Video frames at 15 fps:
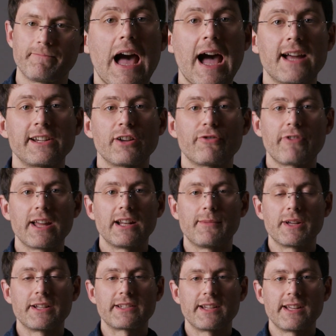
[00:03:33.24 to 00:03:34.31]
Adding a rate
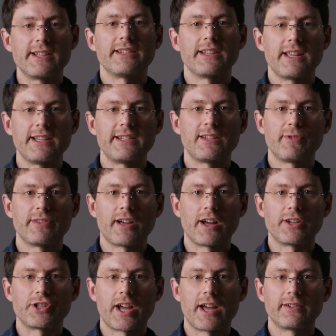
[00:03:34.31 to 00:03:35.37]
limit is easy with
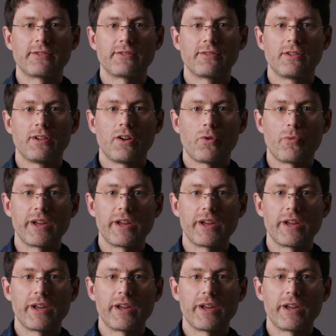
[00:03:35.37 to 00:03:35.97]
ArtJet.